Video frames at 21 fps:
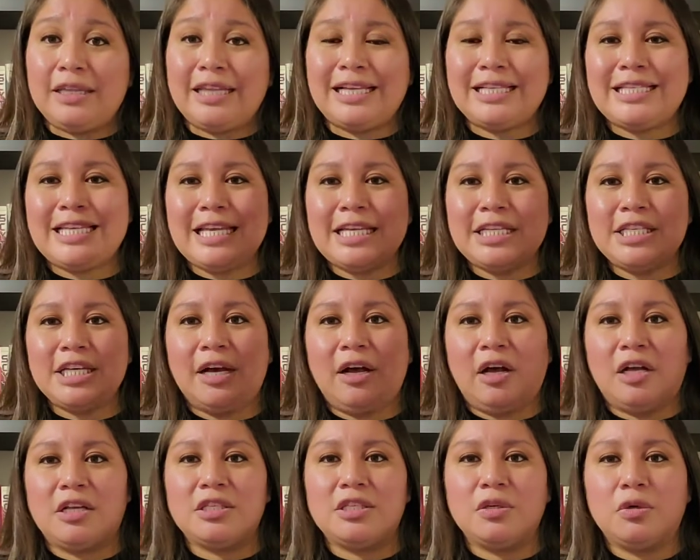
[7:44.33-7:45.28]
The detail
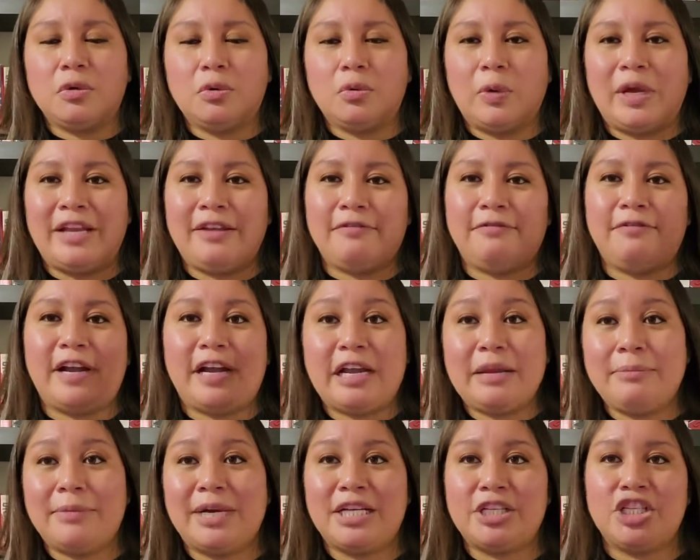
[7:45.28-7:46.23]
also went
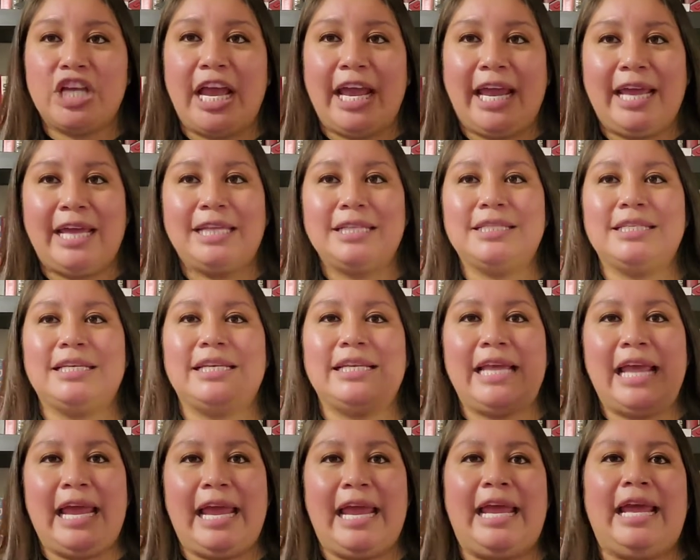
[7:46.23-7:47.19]
very much hand
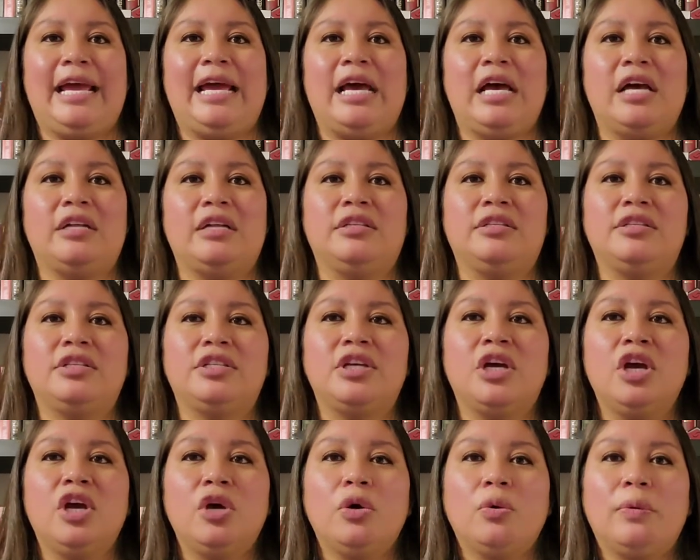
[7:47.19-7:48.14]
in hand
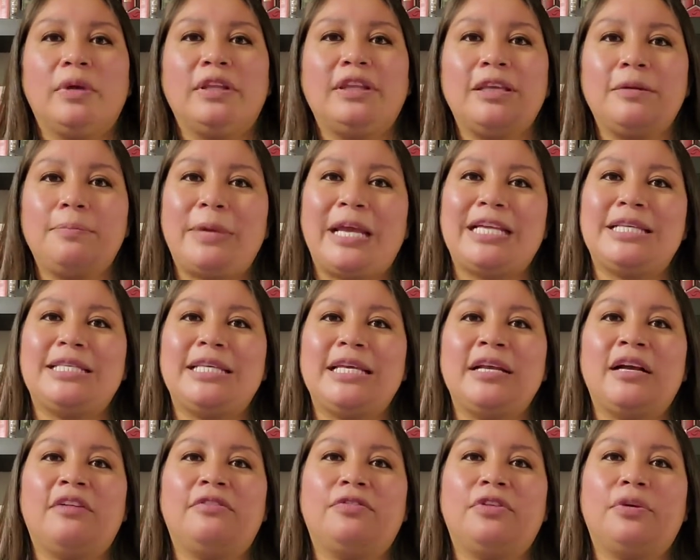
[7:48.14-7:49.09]
with the
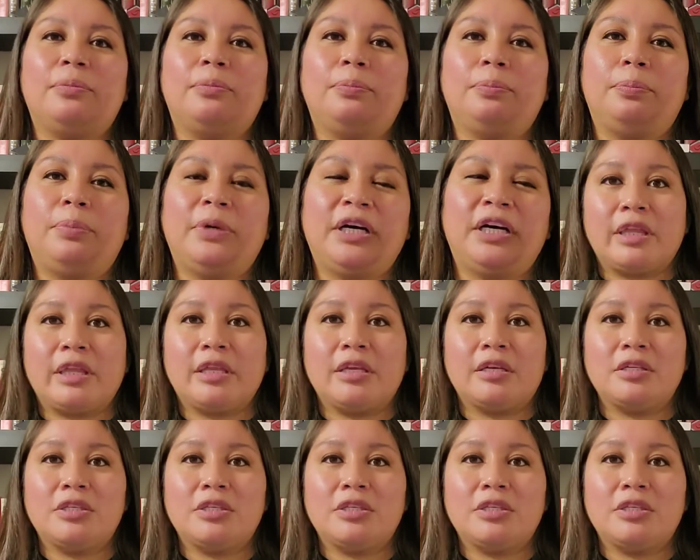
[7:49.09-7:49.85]
pacing of the book.